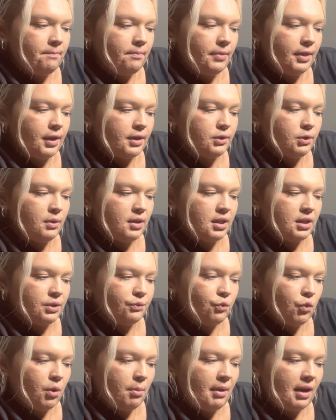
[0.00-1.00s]
Those with this
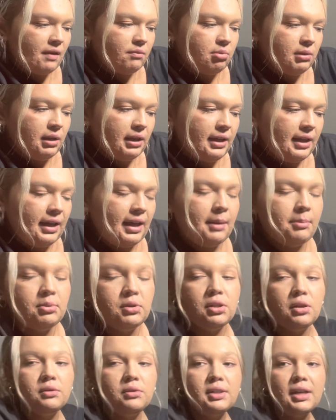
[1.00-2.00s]
form have bleeding
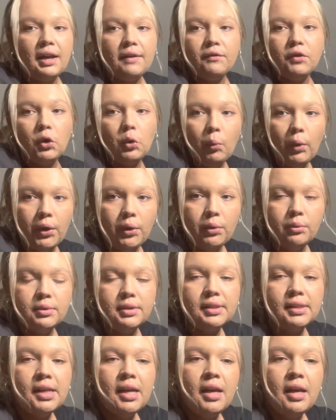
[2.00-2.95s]
episodes after wounds.